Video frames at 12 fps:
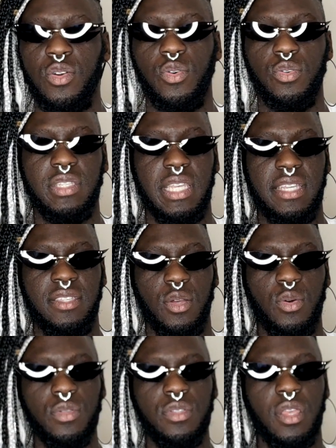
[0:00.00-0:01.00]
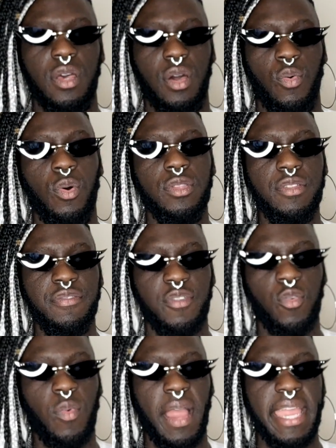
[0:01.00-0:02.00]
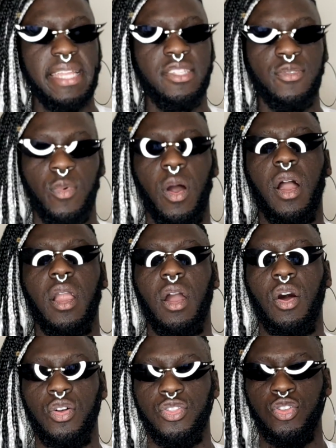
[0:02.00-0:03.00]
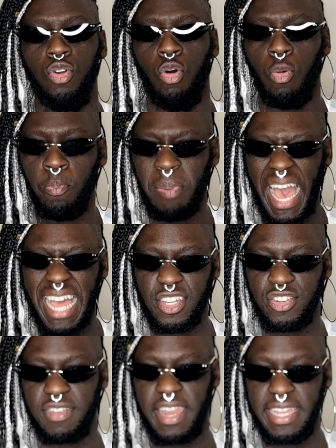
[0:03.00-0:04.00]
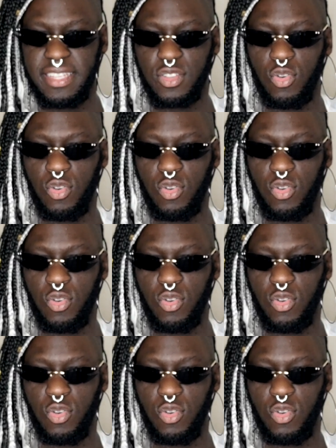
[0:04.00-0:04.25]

course is also a wonderful way to work on your bad traits,